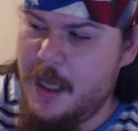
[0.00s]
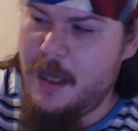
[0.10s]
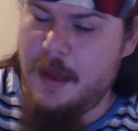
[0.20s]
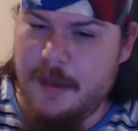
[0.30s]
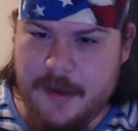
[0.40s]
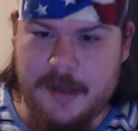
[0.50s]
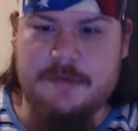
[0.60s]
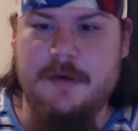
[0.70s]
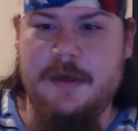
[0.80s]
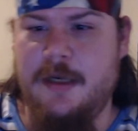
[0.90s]
That's
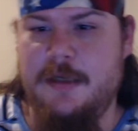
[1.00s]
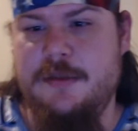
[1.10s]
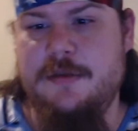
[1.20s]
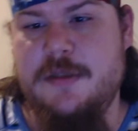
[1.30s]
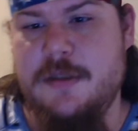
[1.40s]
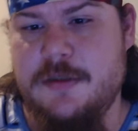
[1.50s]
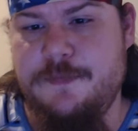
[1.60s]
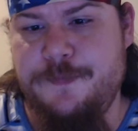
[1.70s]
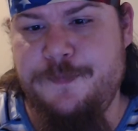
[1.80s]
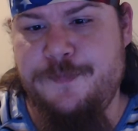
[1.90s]
what that juice is.
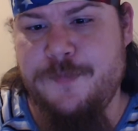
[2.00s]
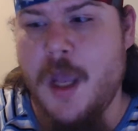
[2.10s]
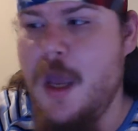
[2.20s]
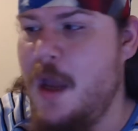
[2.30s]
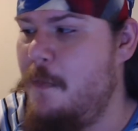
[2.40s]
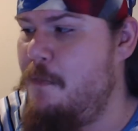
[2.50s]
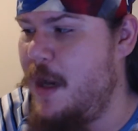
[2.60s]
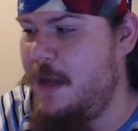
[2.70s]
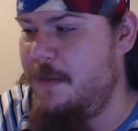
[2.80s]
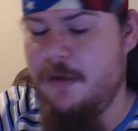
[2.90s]

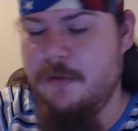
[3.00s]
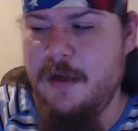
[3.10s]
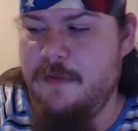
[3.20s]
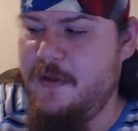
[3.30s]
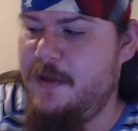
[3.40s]
Baby Gravy.